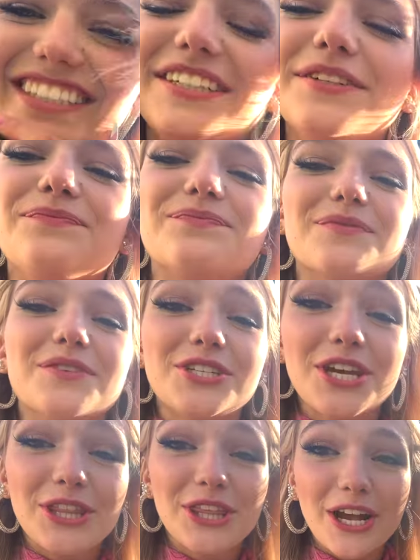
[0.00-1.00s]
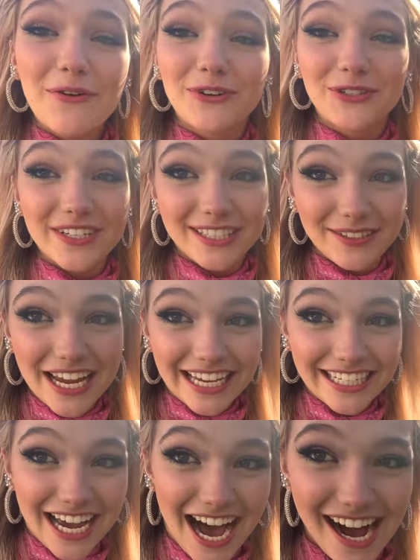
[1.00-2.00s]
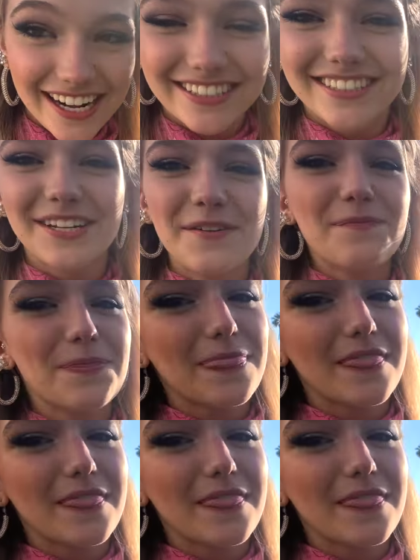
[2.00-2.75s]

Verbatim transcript: The, we're doing some TikTok. like